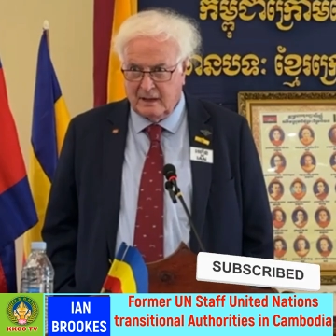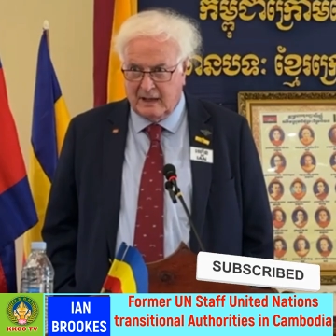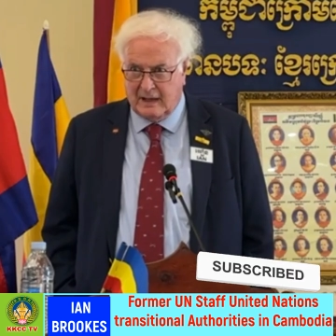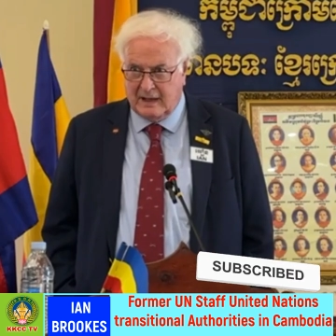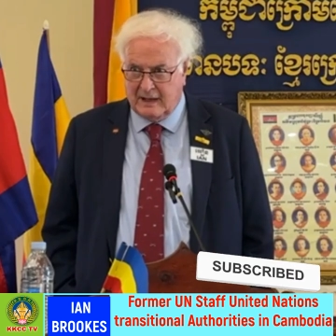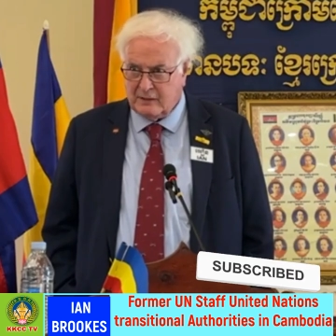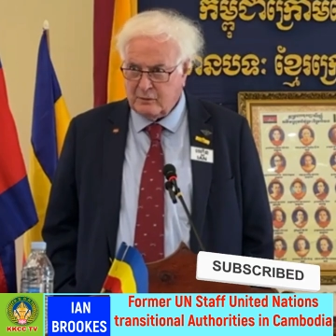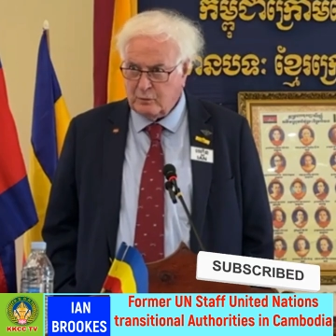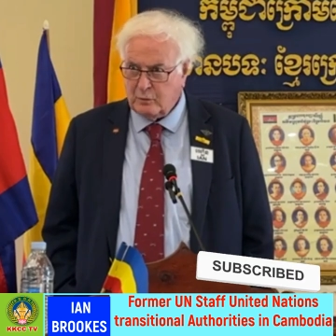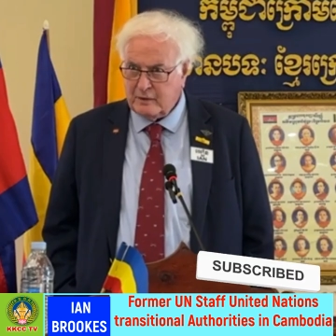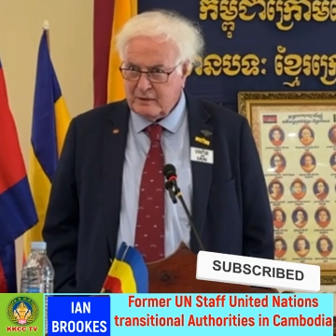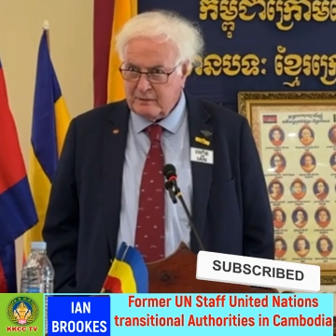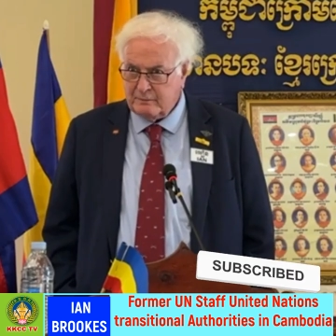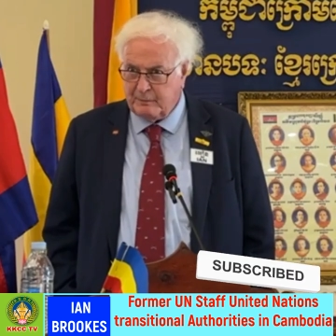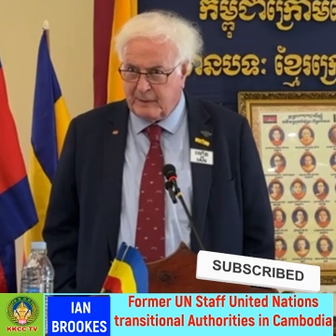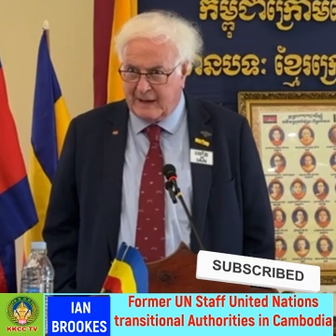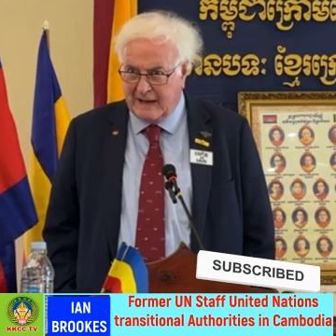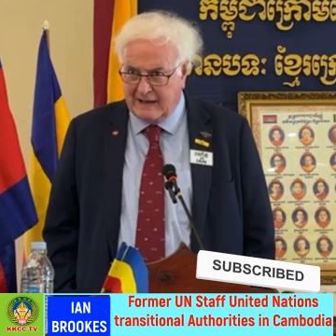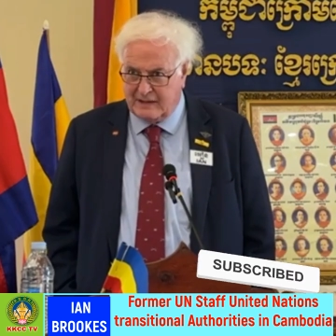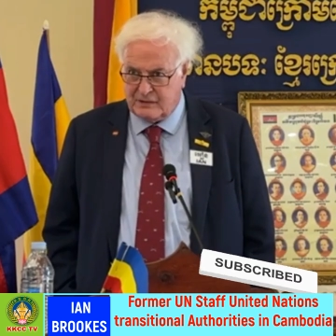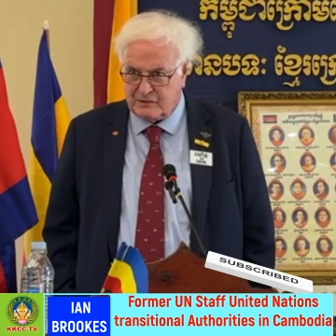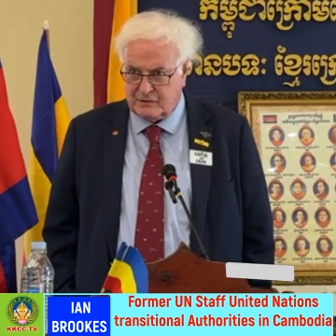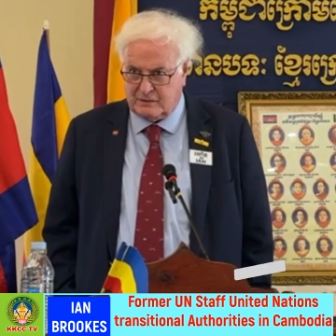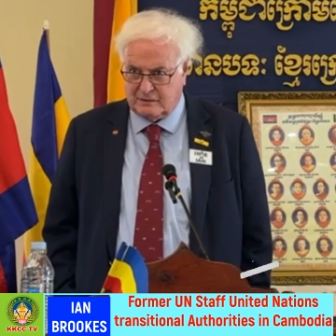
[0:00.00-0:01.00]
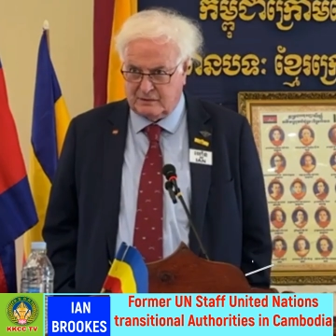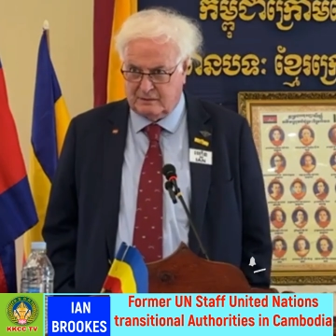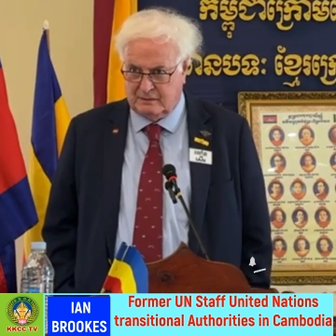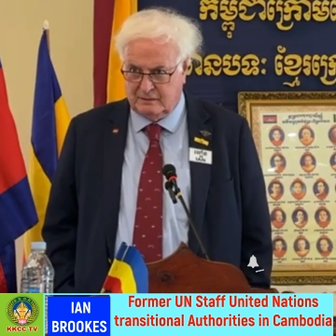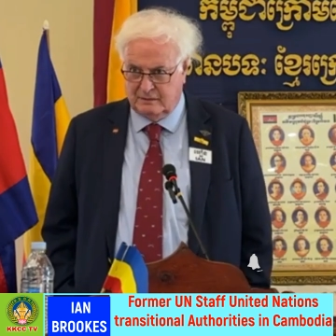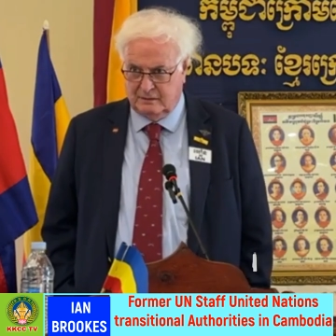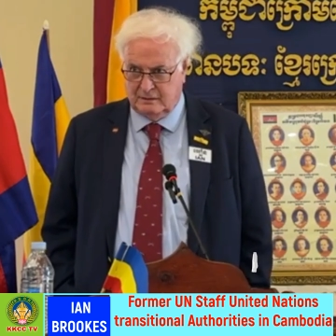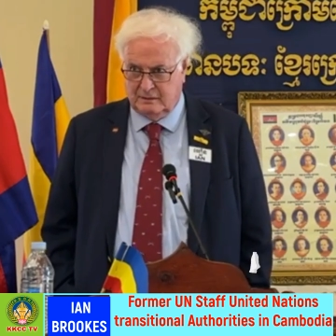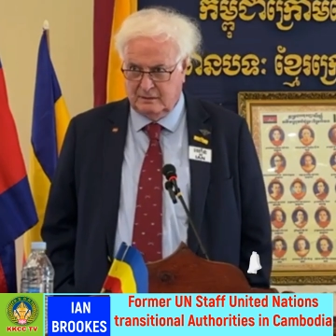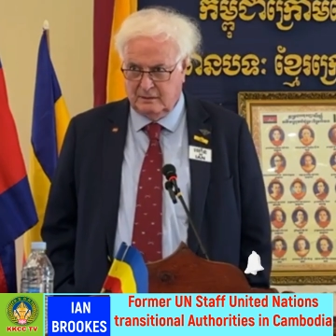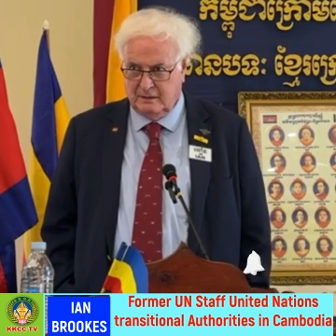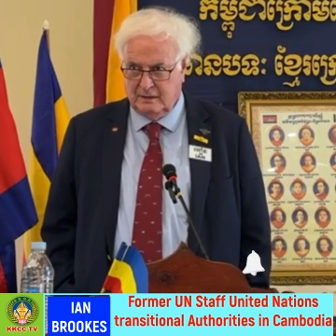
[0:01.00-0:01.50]
and with passion
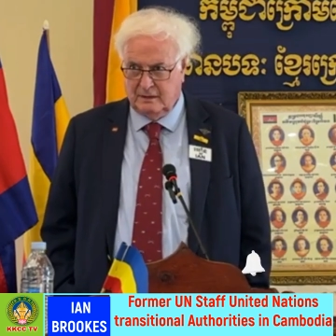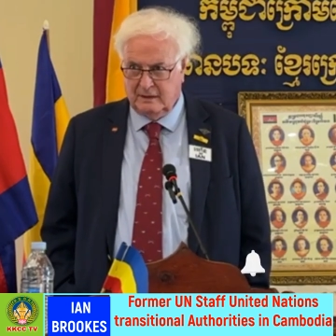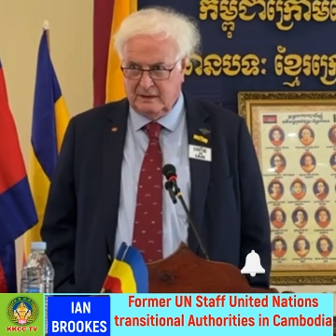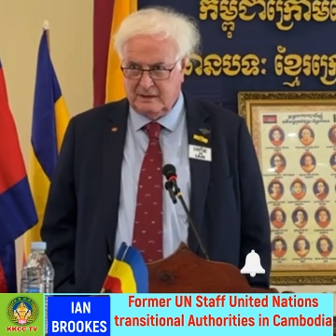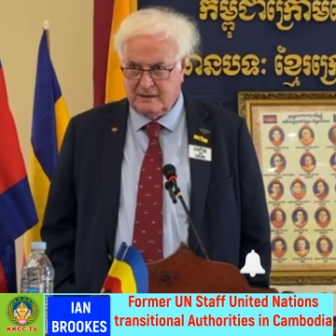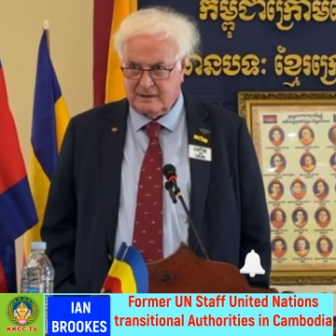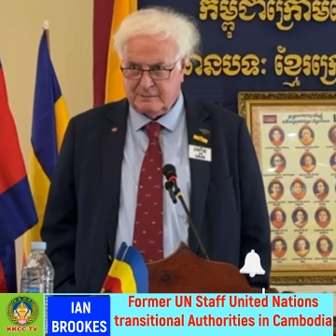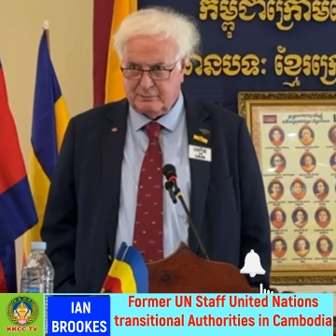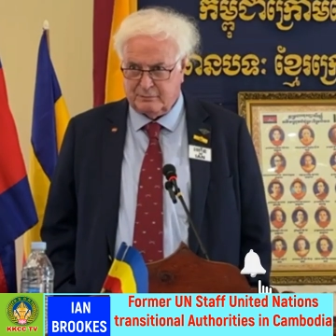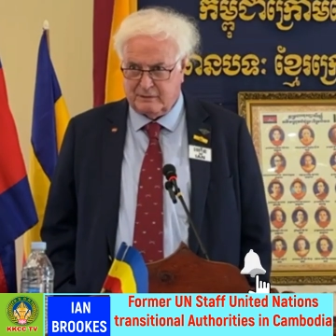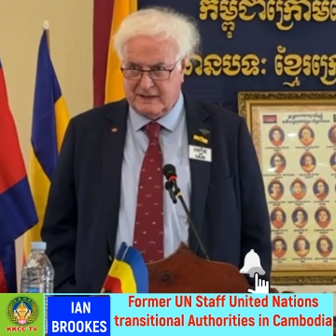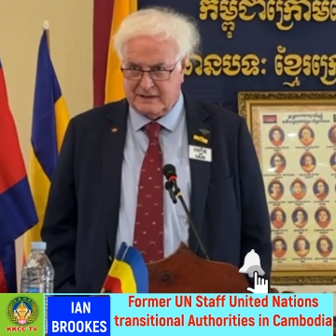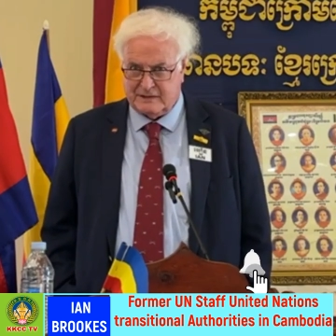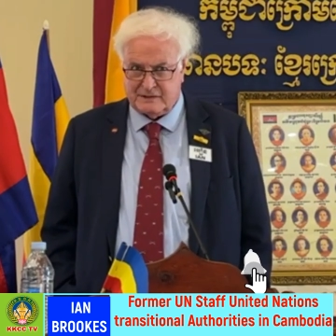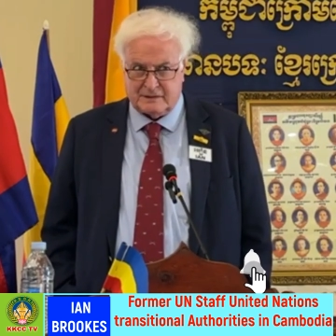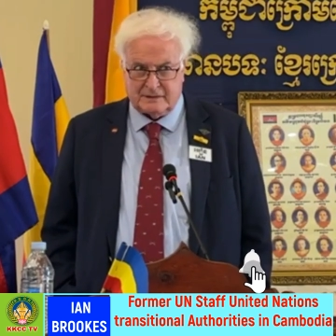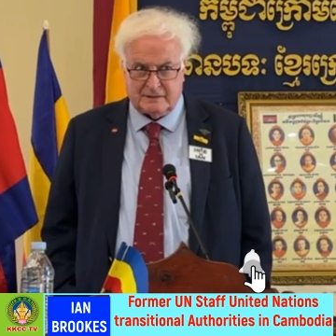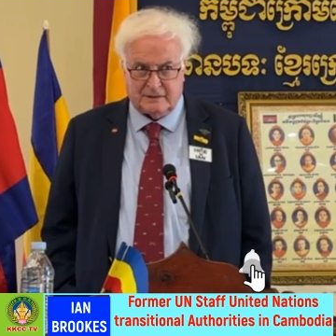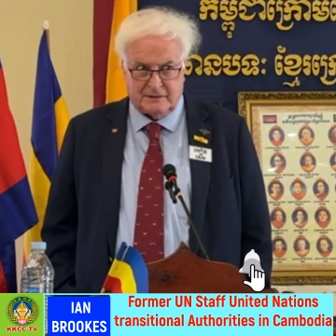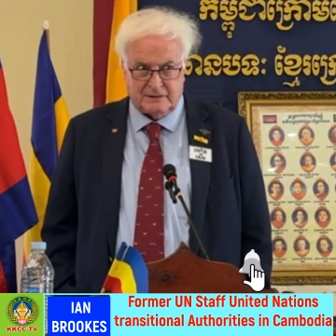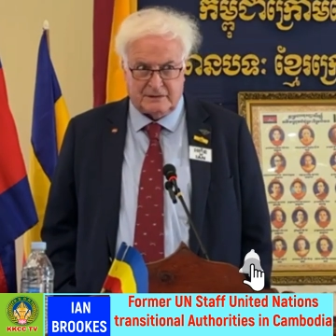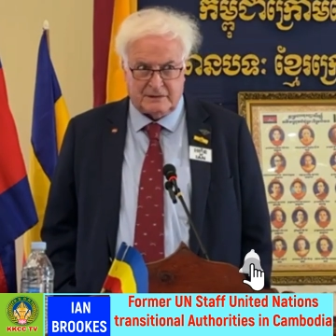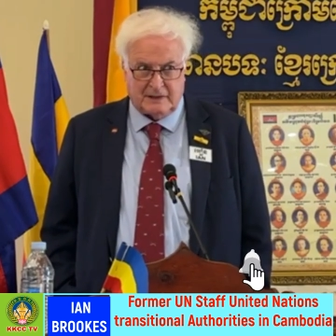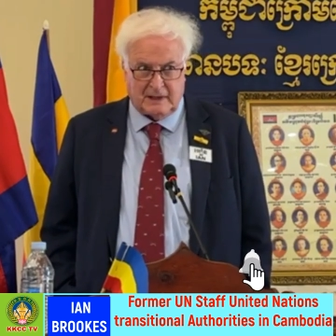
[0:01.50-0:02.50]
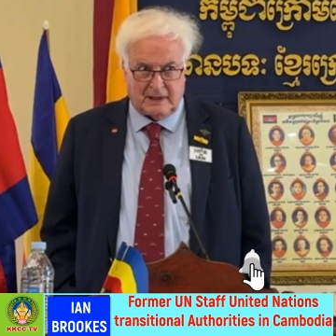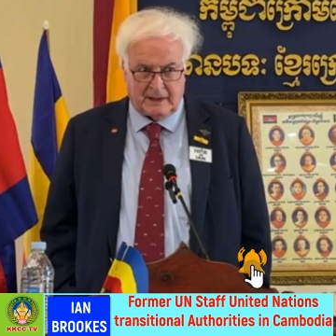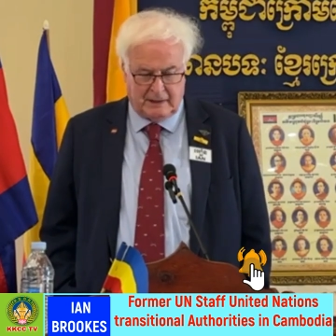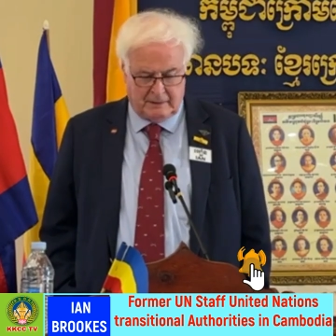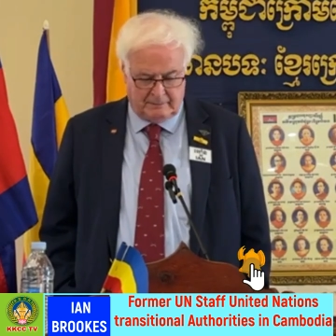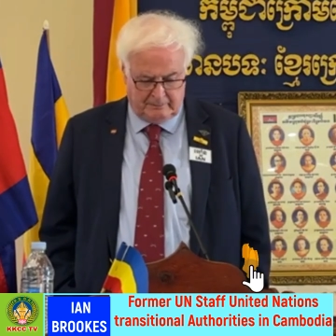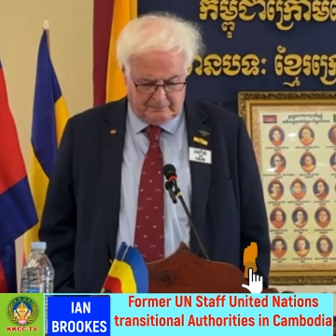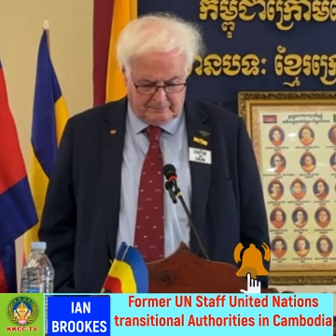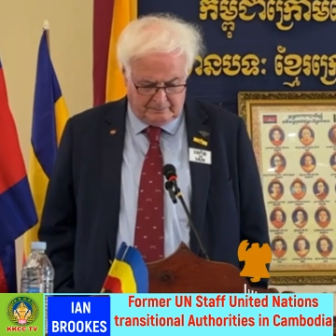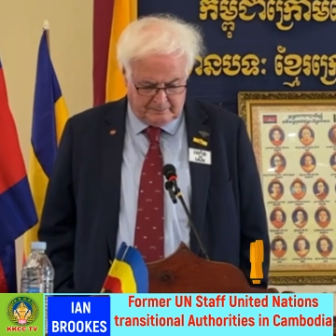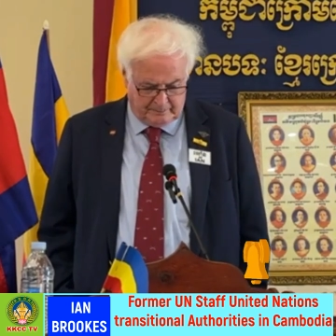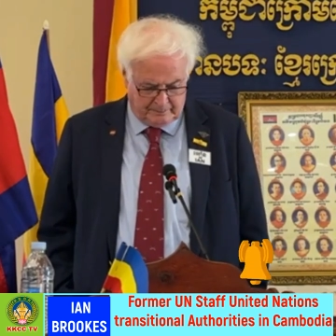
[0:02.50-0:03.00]
expressed the
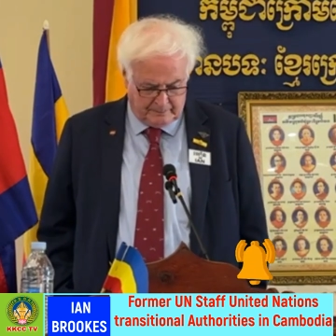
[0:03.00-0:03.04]
same.